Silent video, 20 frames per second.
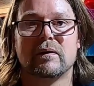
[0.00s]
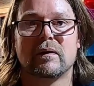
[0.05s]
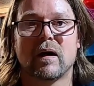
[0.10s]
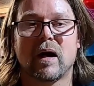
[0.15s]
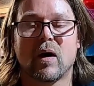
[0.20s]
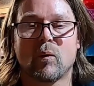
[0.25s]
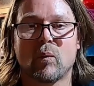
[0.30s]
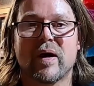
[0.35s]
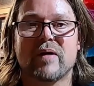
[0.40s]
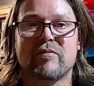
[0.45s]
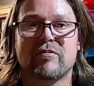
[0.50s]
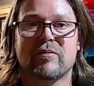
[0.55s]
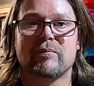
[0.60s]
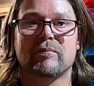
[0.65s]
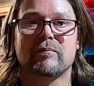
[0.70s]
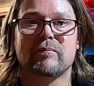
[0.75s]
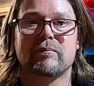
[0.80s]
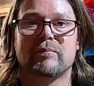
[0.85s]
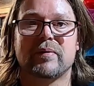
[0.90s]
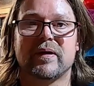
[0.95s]
away
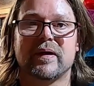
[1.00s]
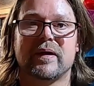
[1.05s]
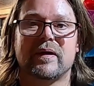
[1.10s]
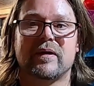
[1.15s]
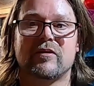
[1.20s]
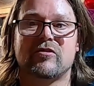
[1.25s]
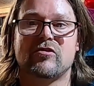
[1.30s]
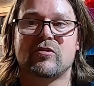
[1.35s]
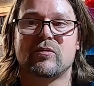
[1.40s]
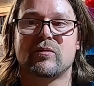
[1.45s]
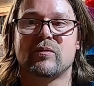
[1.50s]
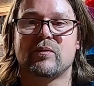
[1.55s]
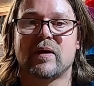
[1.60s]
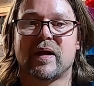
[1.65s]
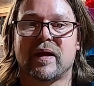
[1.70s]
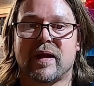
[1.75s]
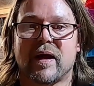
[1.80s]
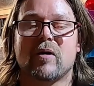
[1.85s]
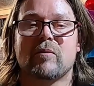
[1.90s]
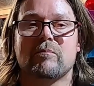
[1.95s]
from being
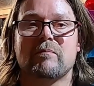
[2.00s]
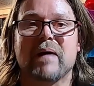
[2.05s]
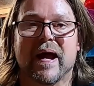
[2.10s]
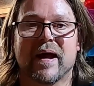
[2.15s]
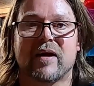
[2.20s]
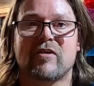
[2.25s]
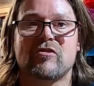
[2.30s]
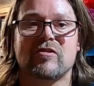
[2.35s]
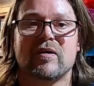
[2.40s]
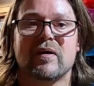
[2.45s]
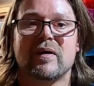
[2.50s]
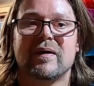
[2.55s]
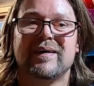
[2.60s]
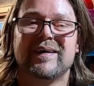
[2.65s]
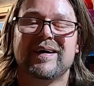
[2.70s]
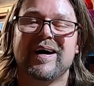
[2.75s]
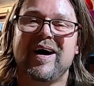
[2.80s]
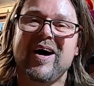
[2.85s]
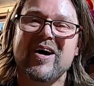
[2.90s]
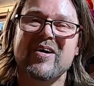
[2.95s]
at our max.
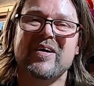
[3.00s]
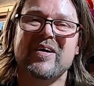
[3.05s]
I